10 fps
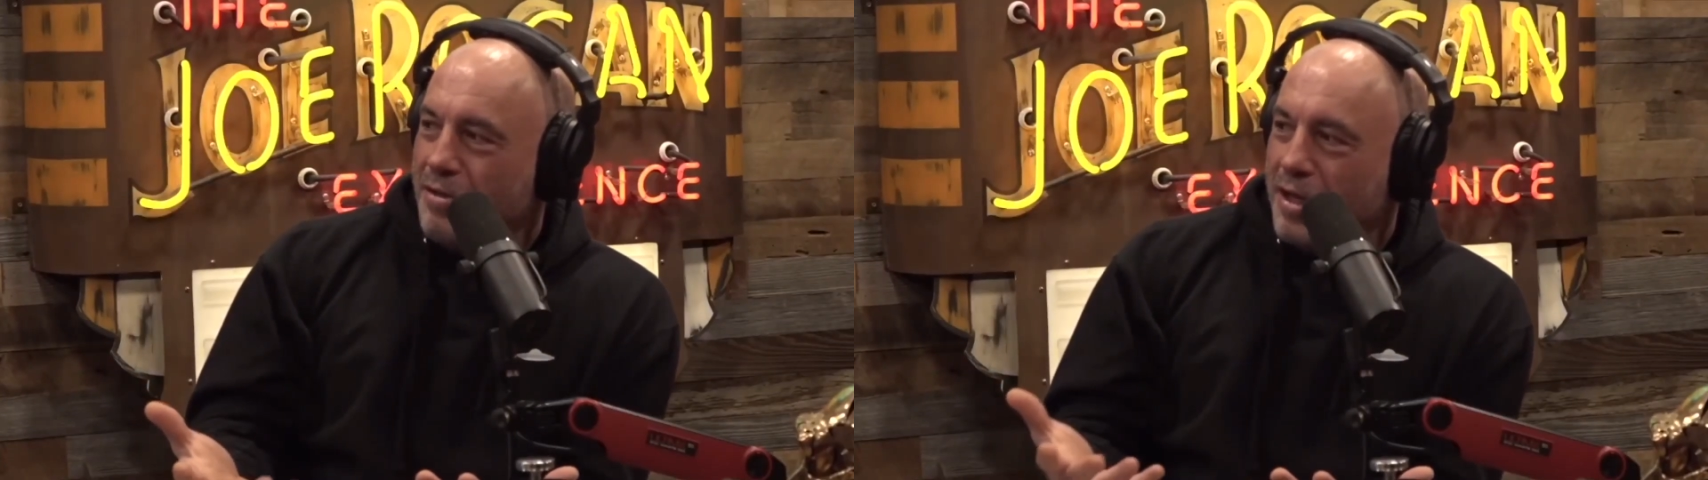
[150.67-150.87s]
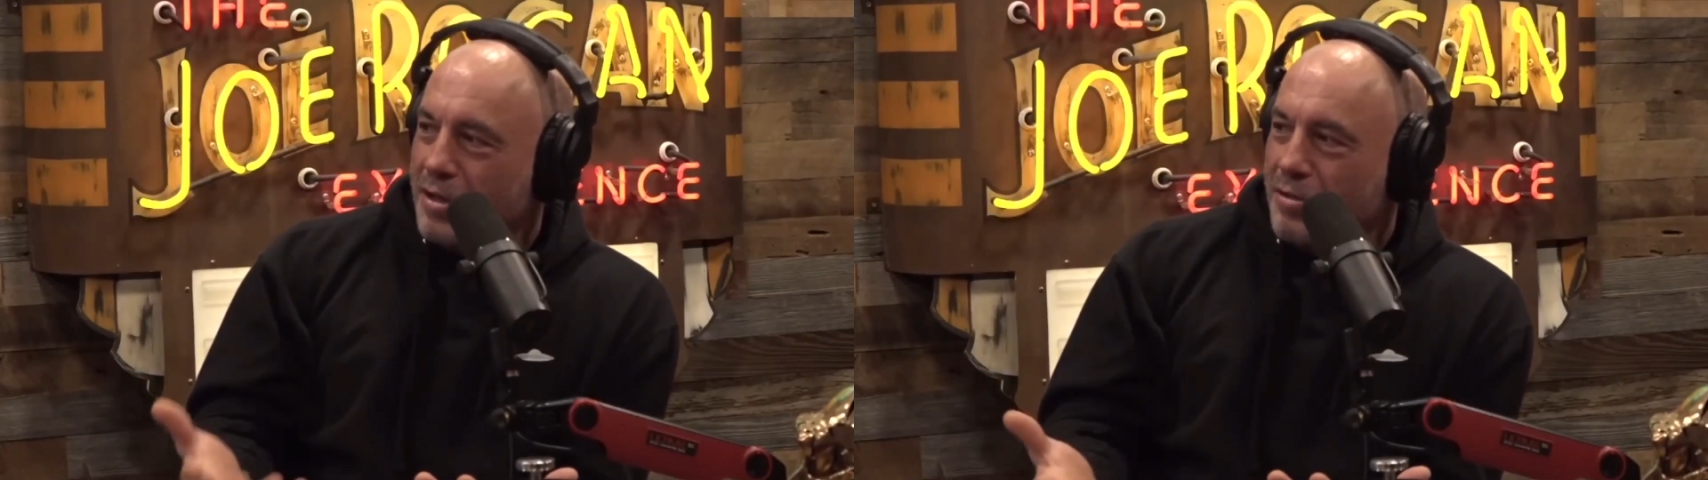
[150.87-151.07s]

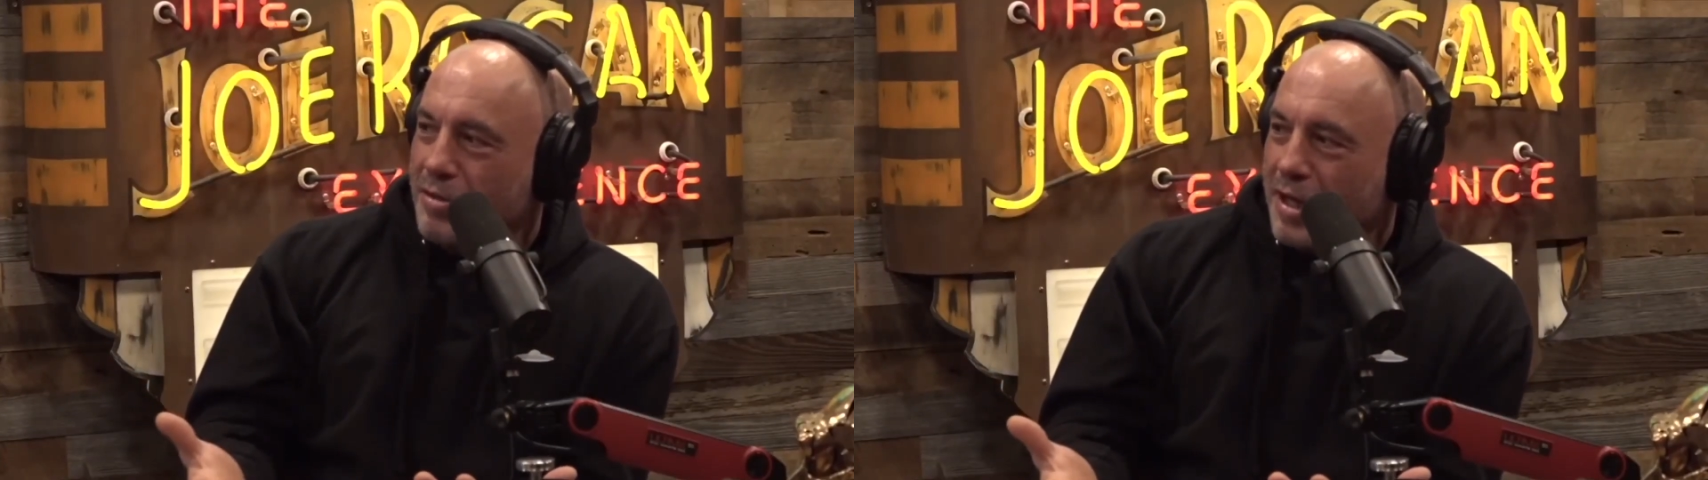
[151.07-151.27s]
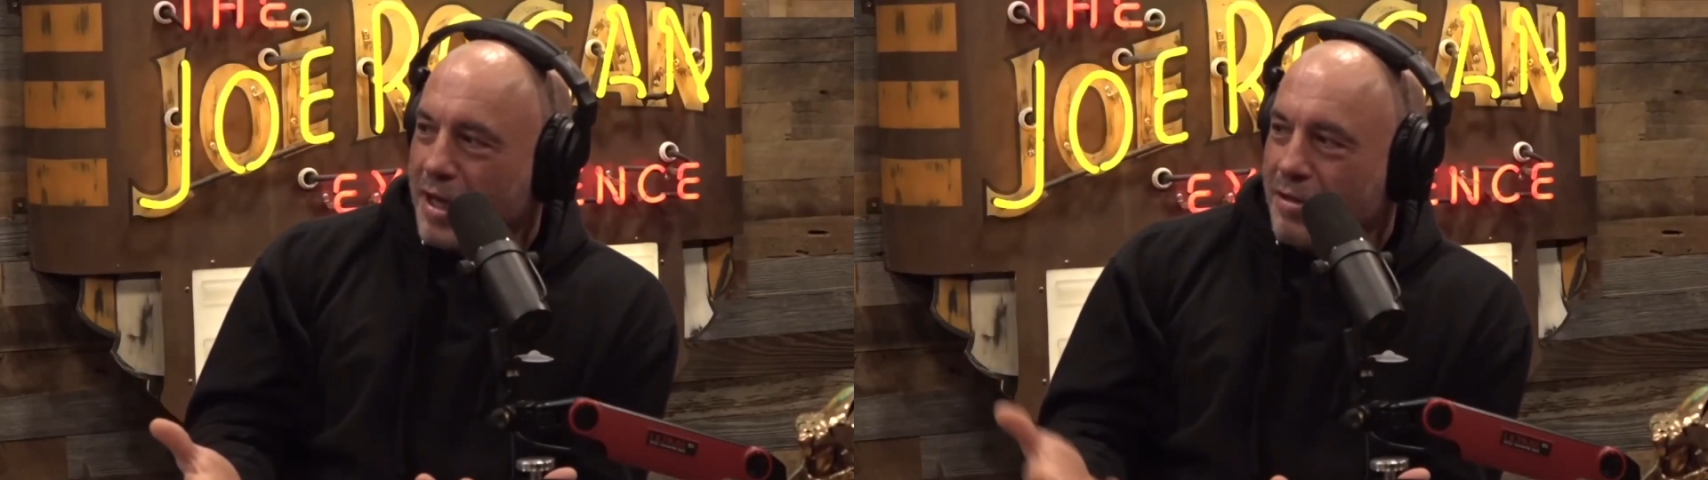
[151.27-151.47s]
You got to do
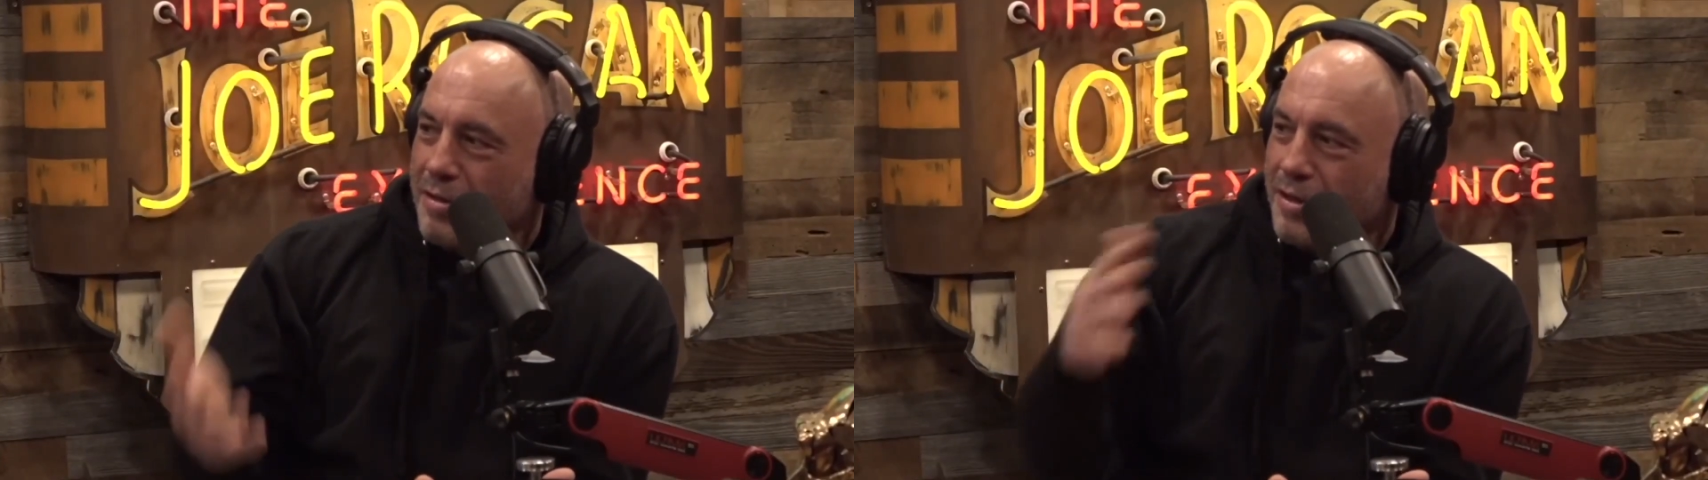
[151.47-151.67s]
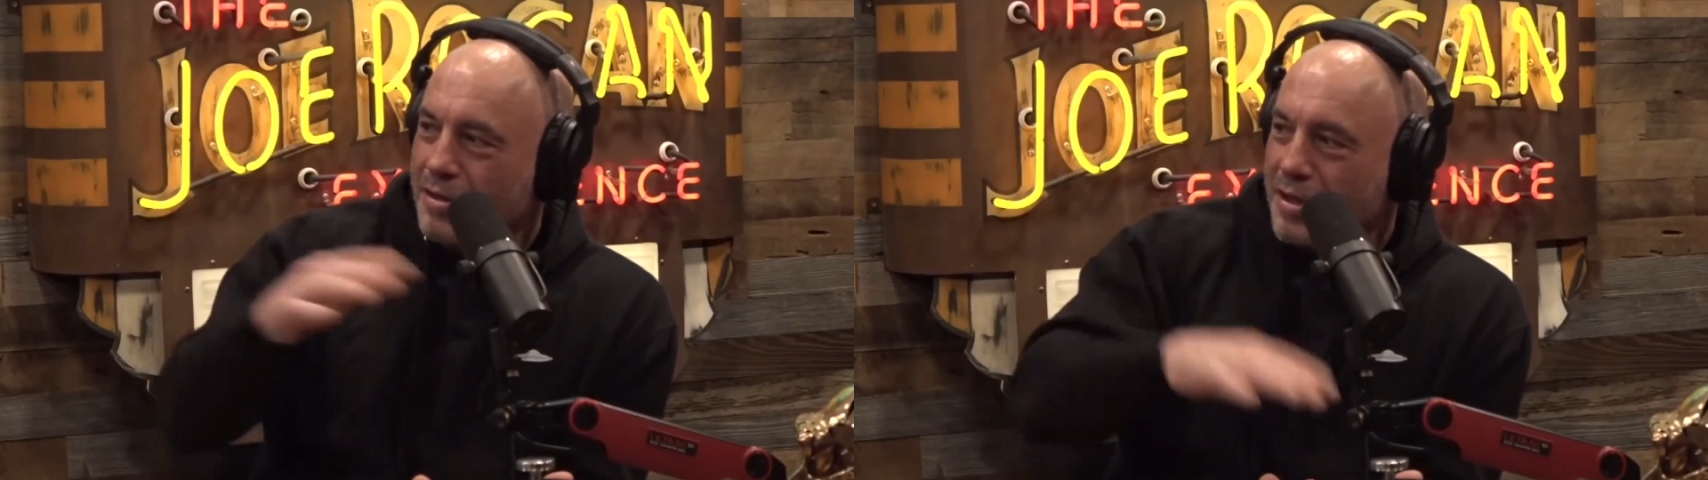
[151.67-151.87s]
it together
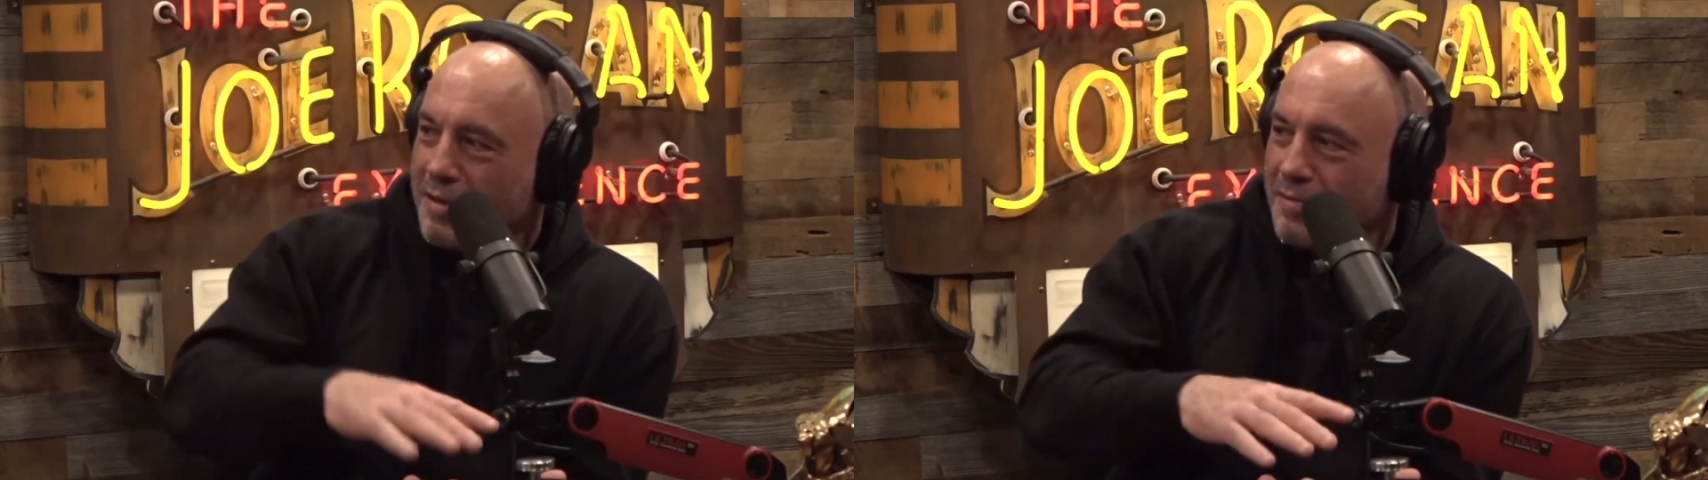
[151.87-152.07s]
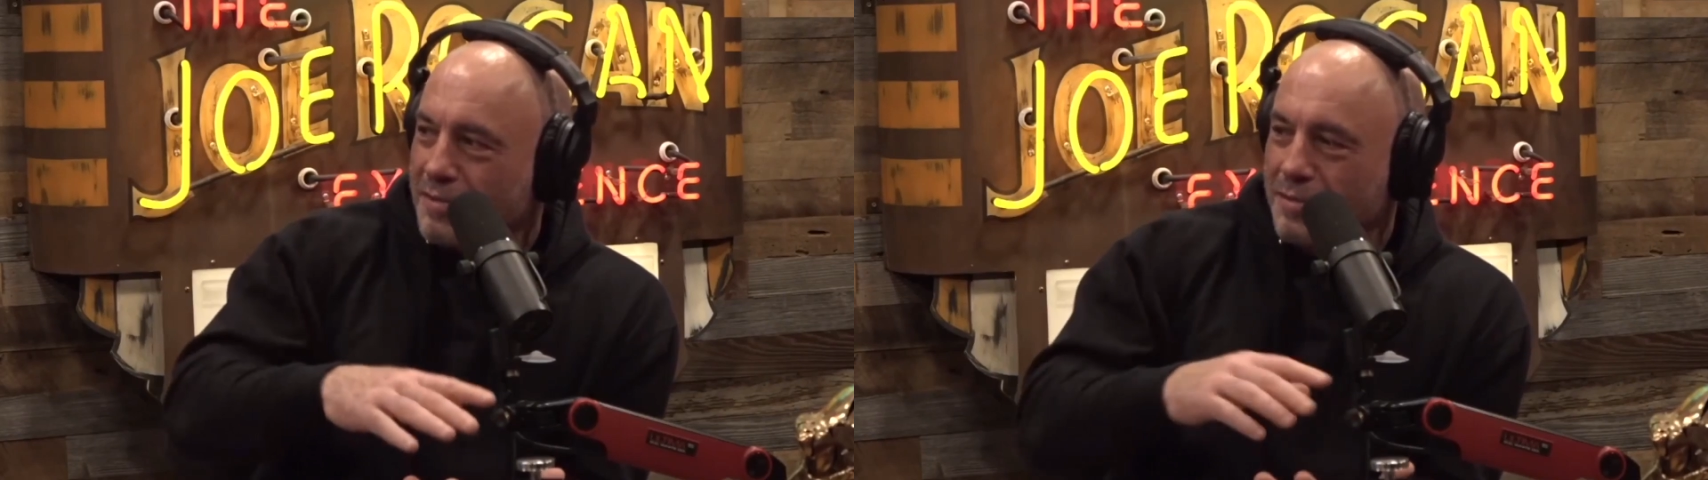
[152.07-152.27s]

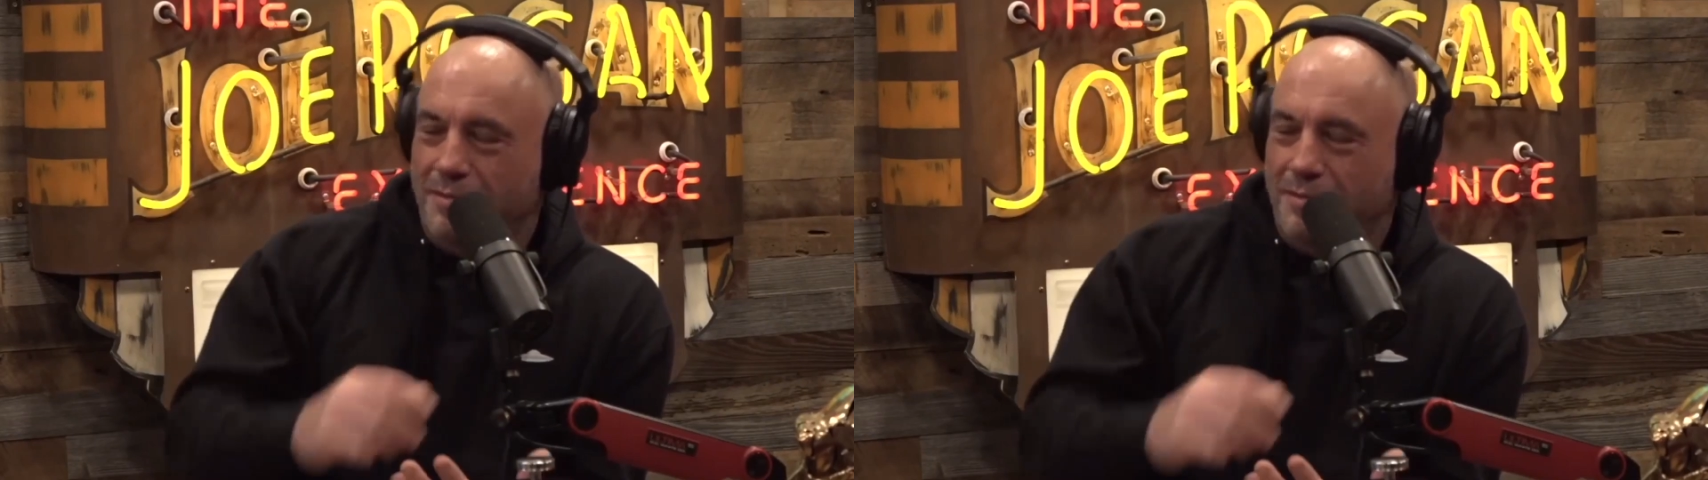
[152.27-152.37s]
yourself?